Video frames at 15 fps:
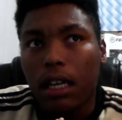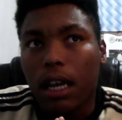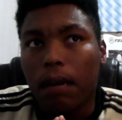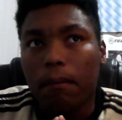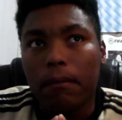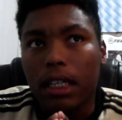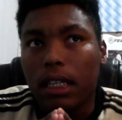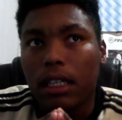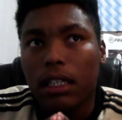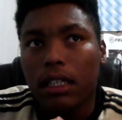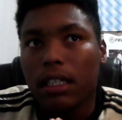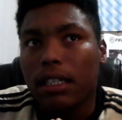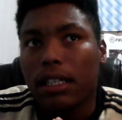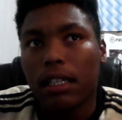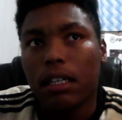
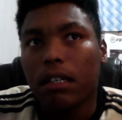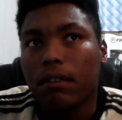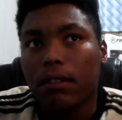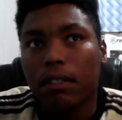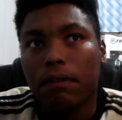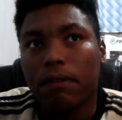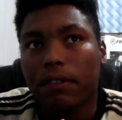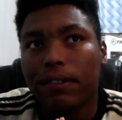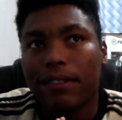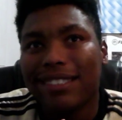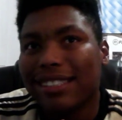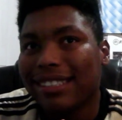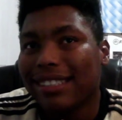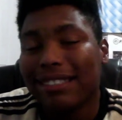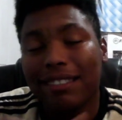mean, with
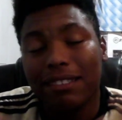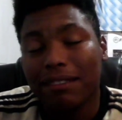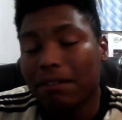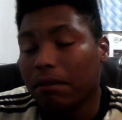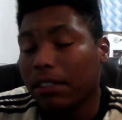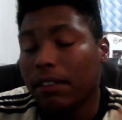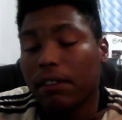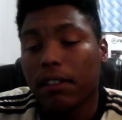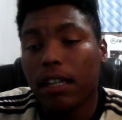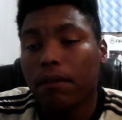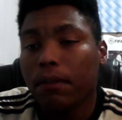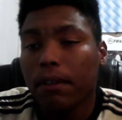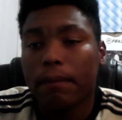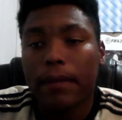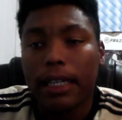the
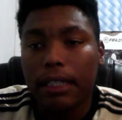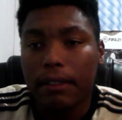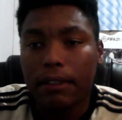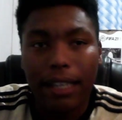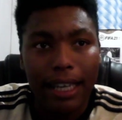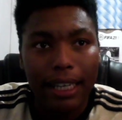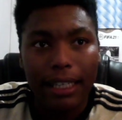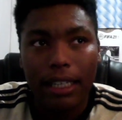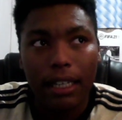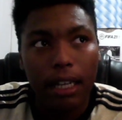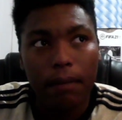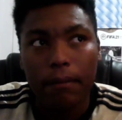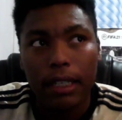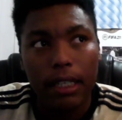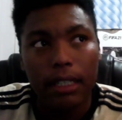stuff with Man United,
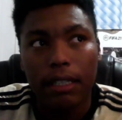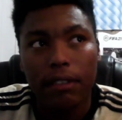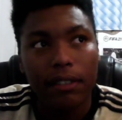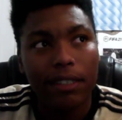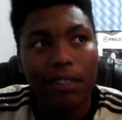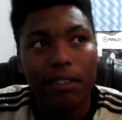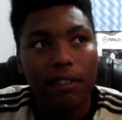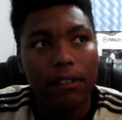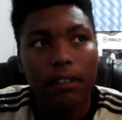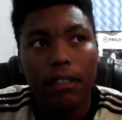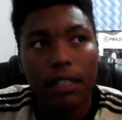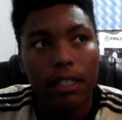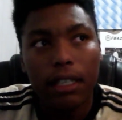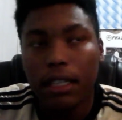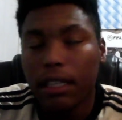I mean, it's just
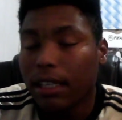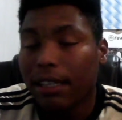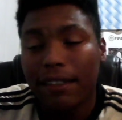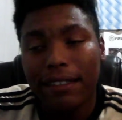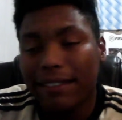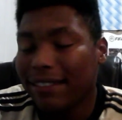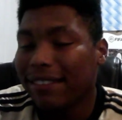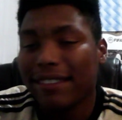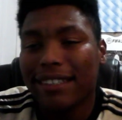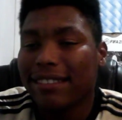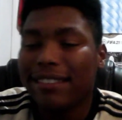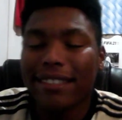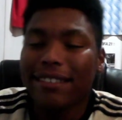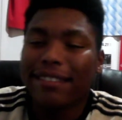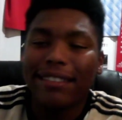
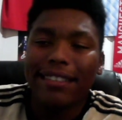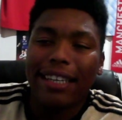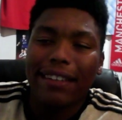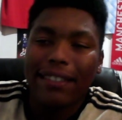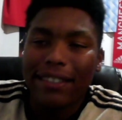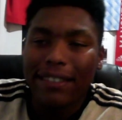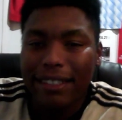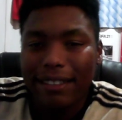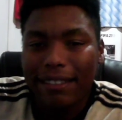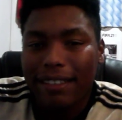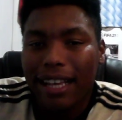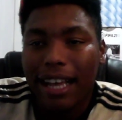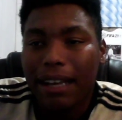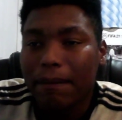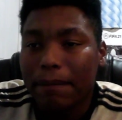the cherry on the
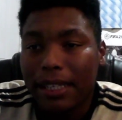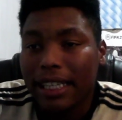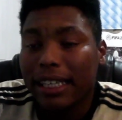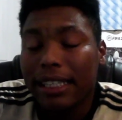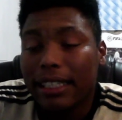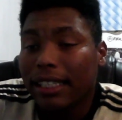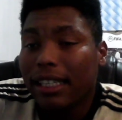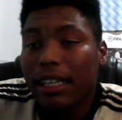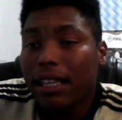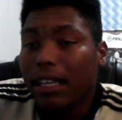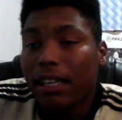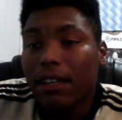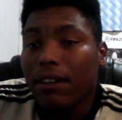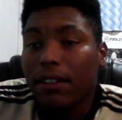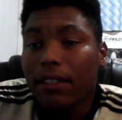top, man.
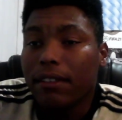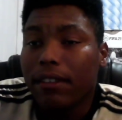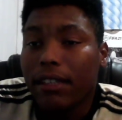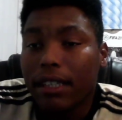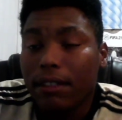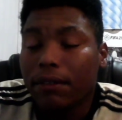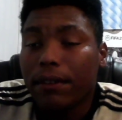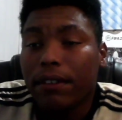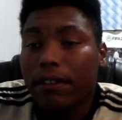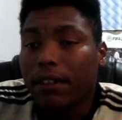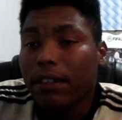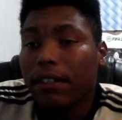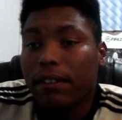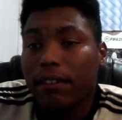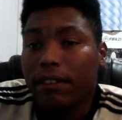All these injuries,
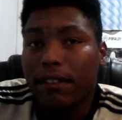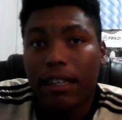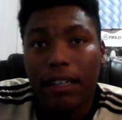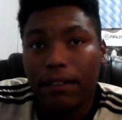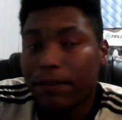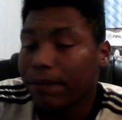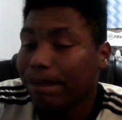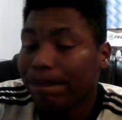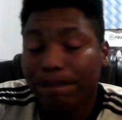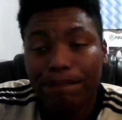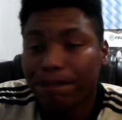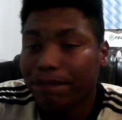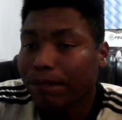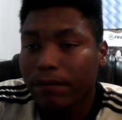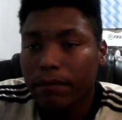all this stuff.
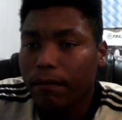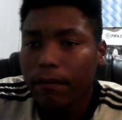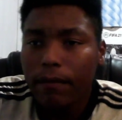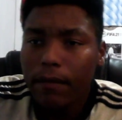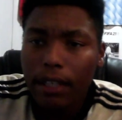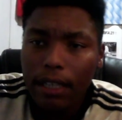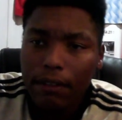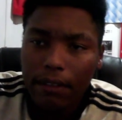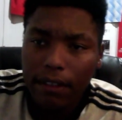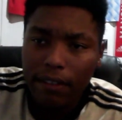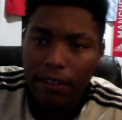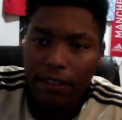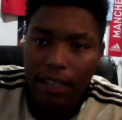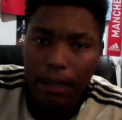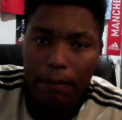It's just
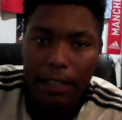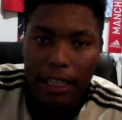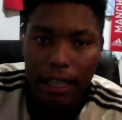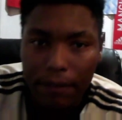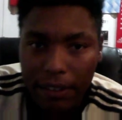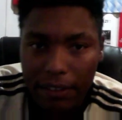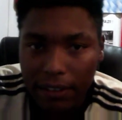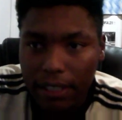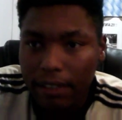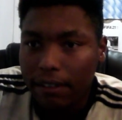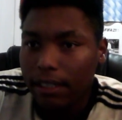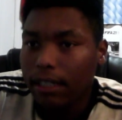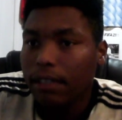the same thing every season